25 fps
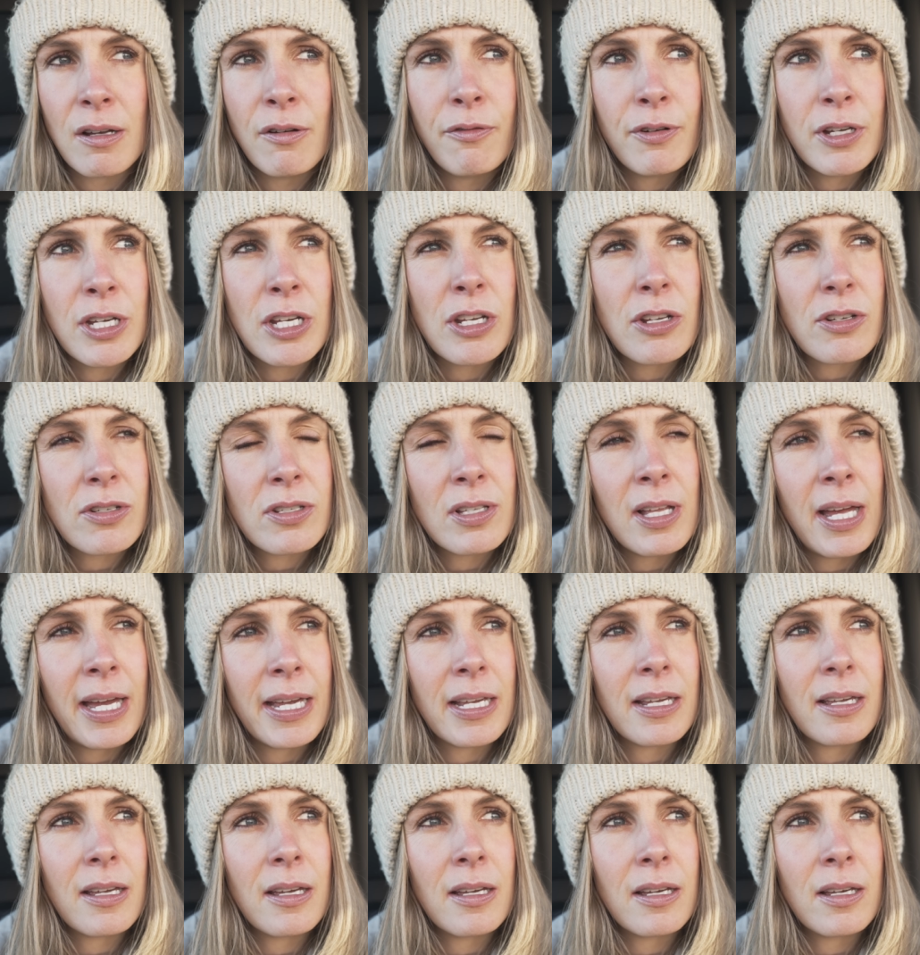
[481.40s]
off, and you just,
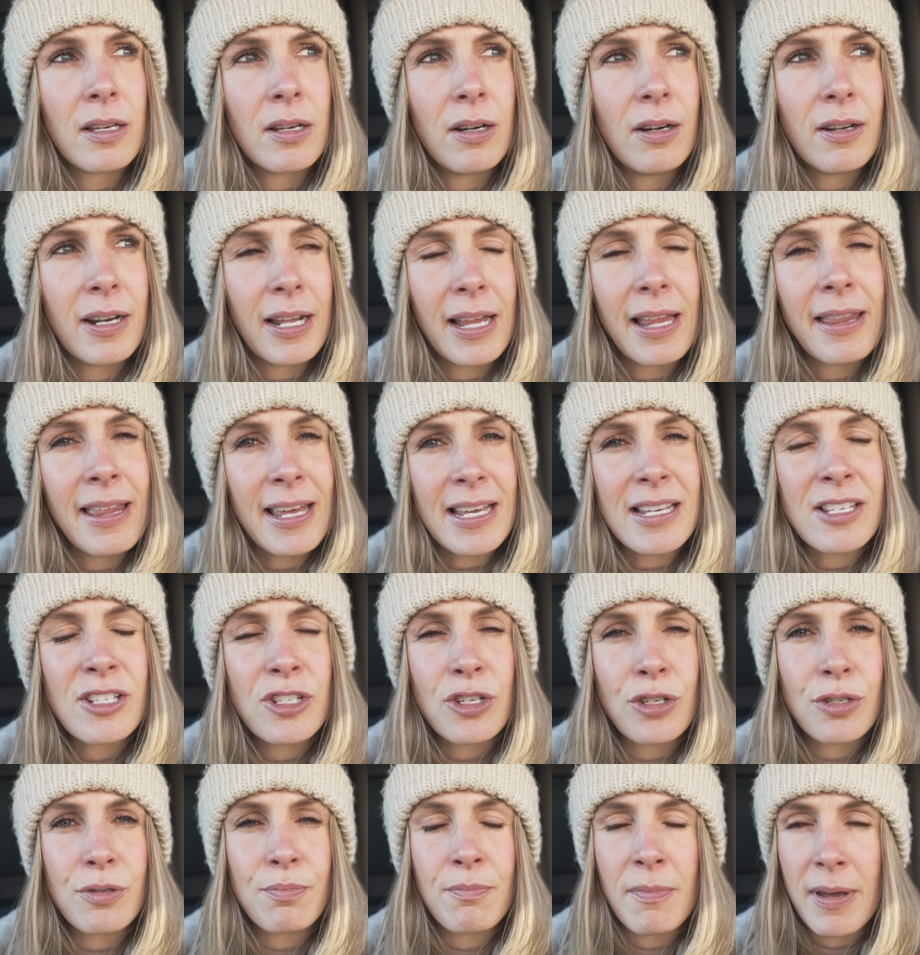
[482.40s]
like, God, it's
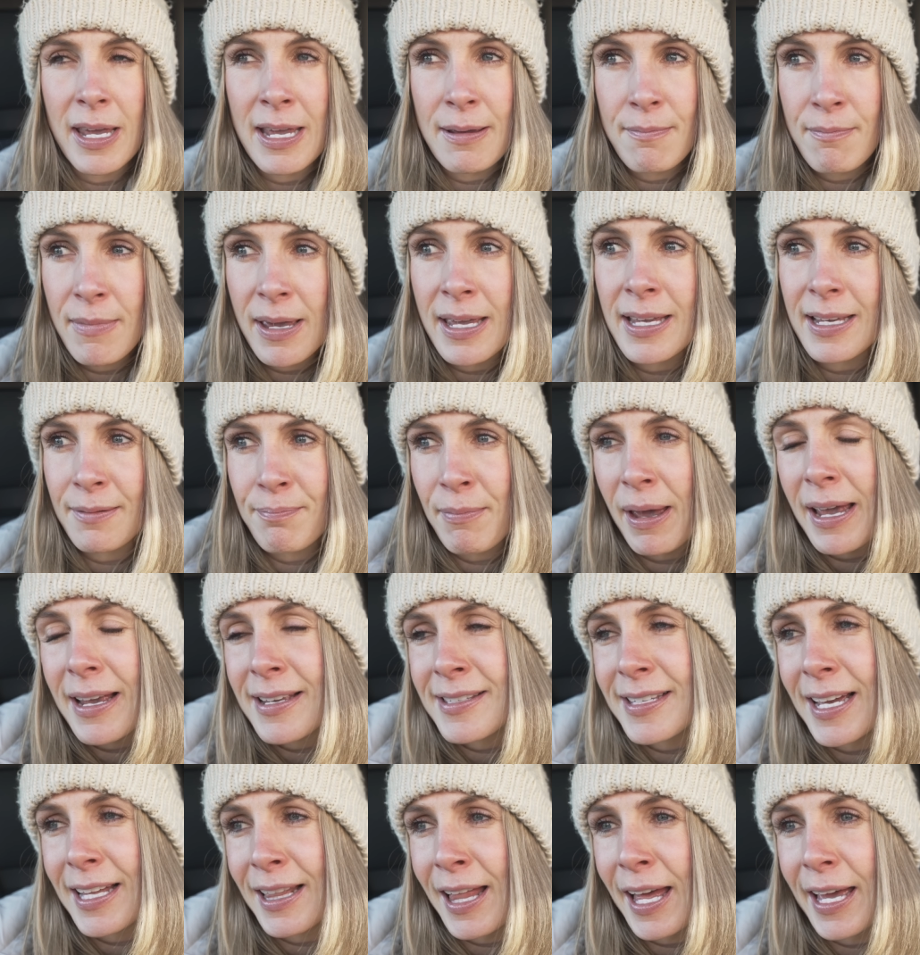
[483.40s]
just, it make,
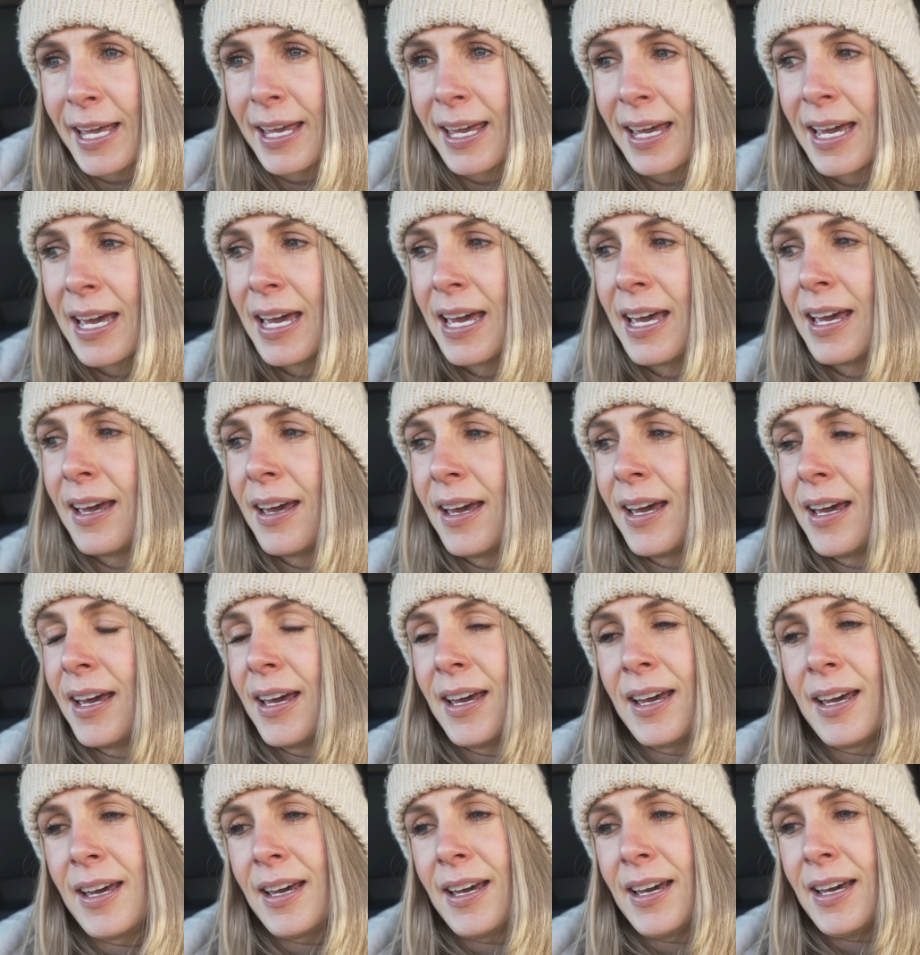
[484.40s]
makes that, like,
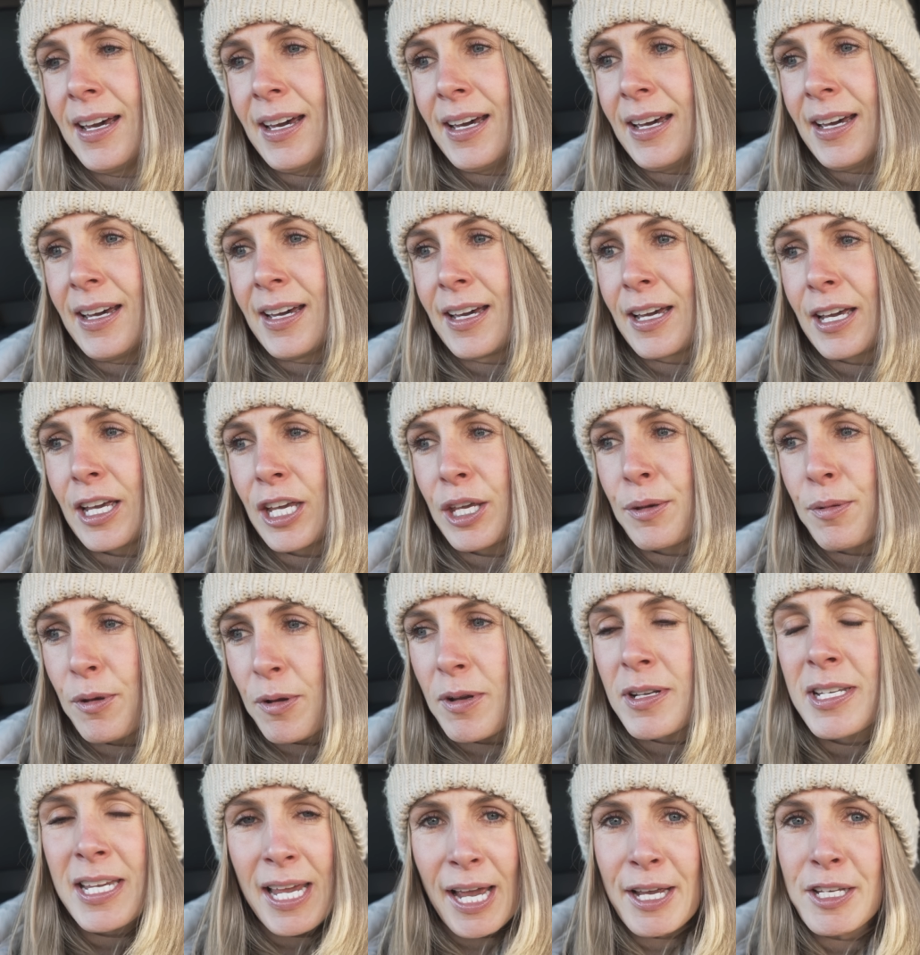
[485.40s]

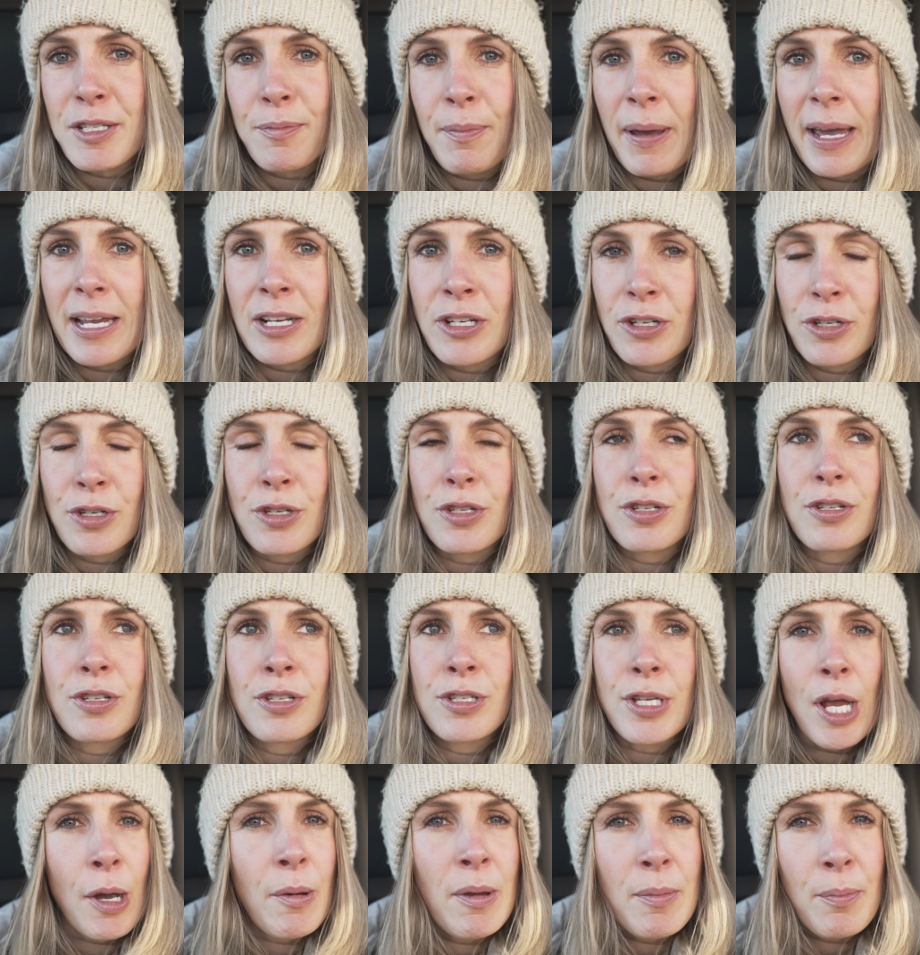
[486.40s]
community aspect just
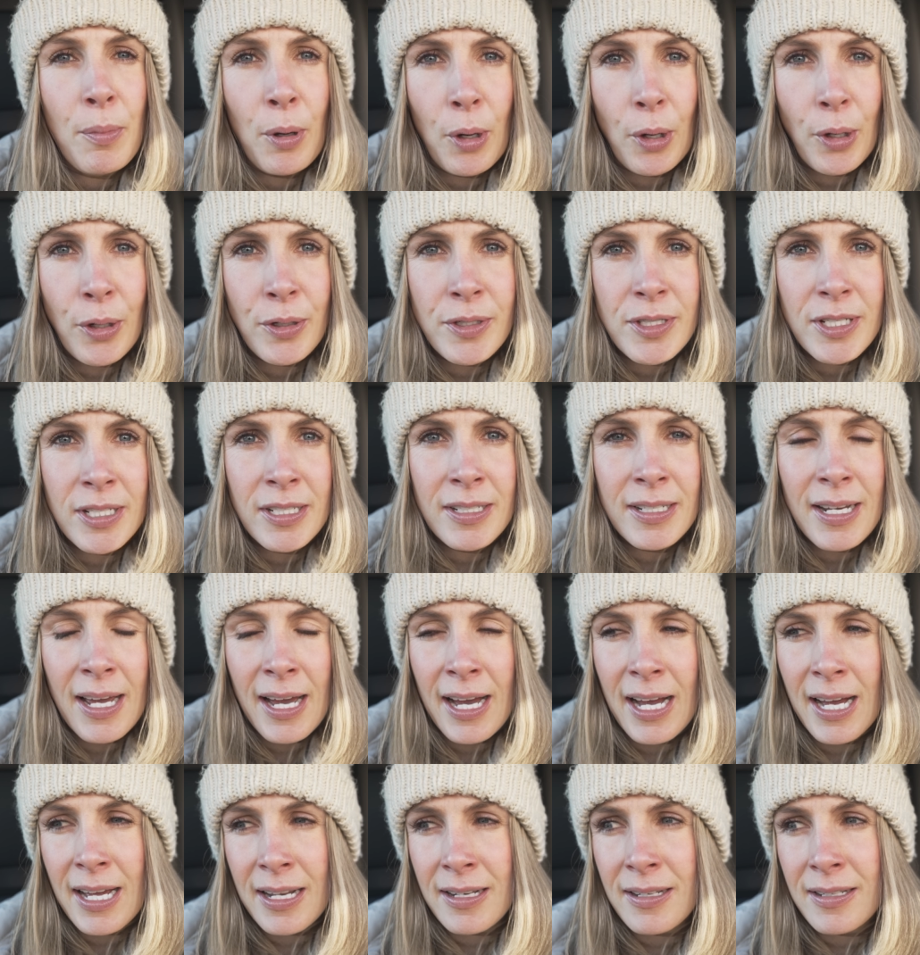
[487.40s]
so important.
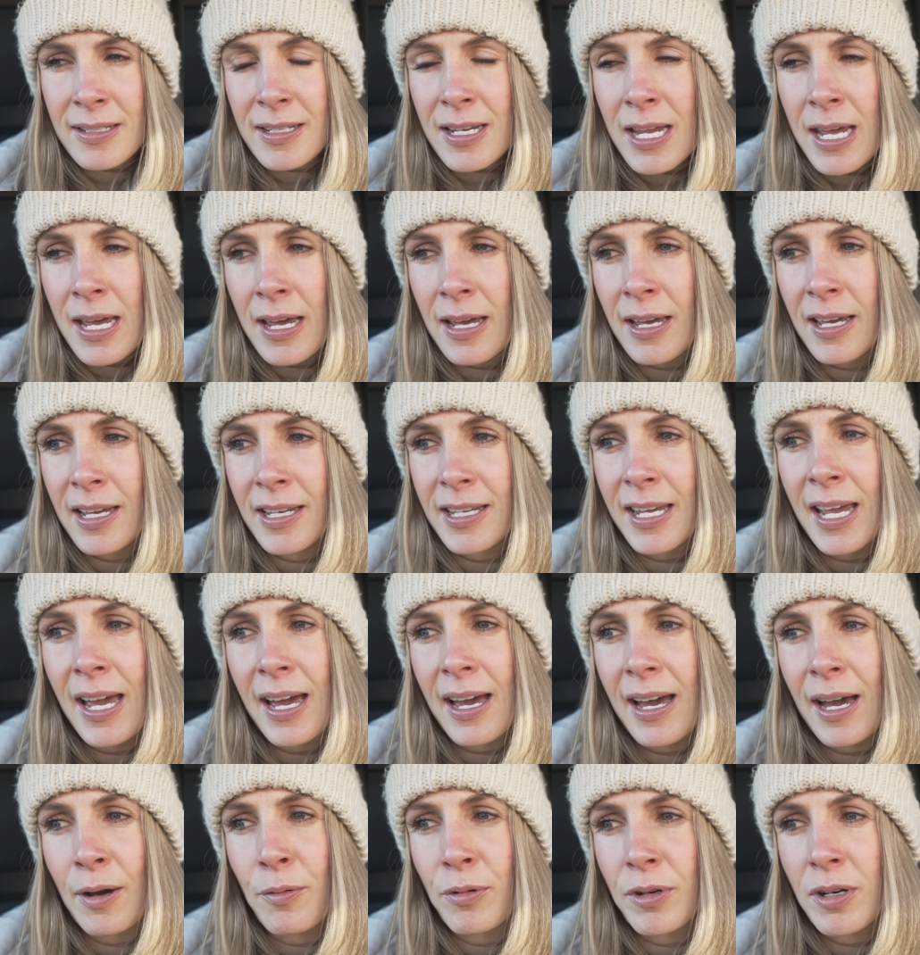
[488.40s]
And
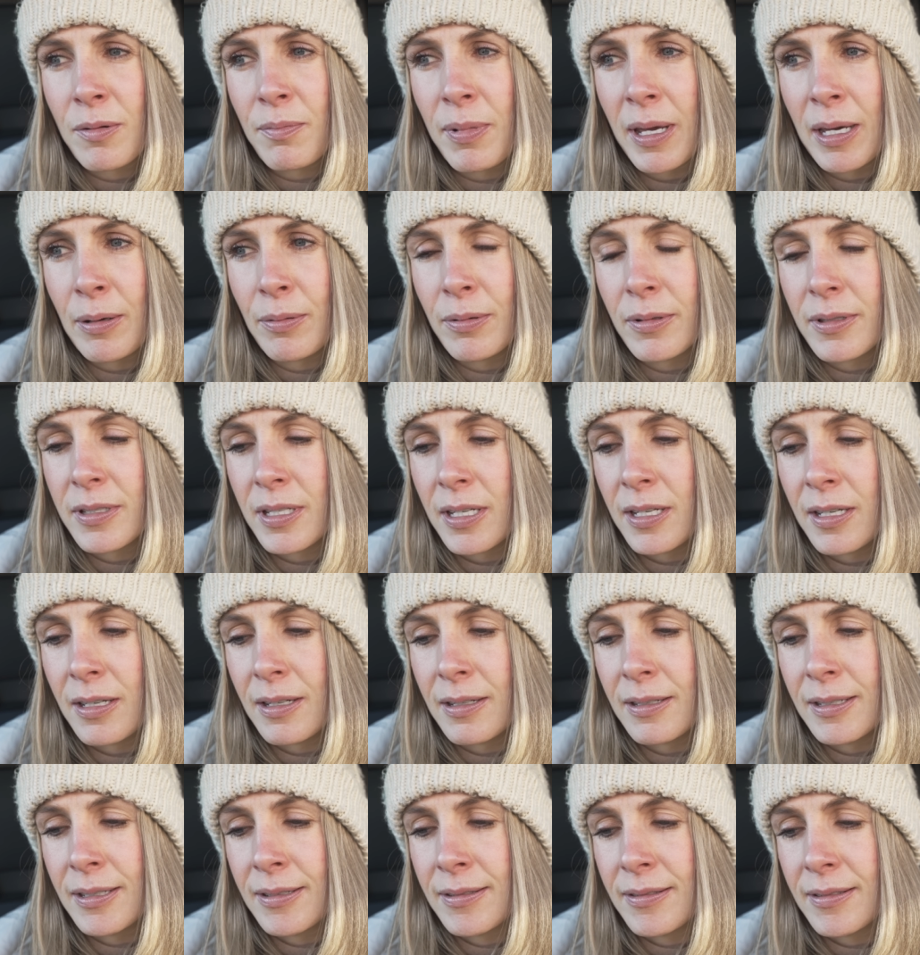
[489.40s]
yeah, I want to be able
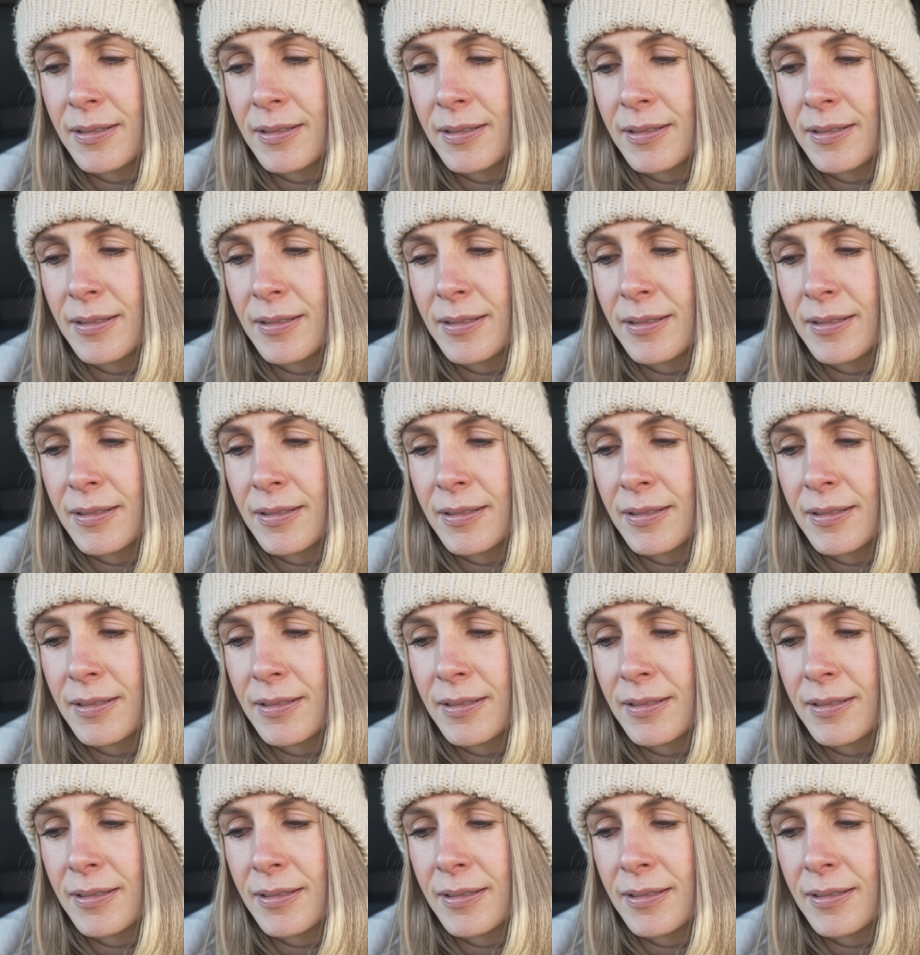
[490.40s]
to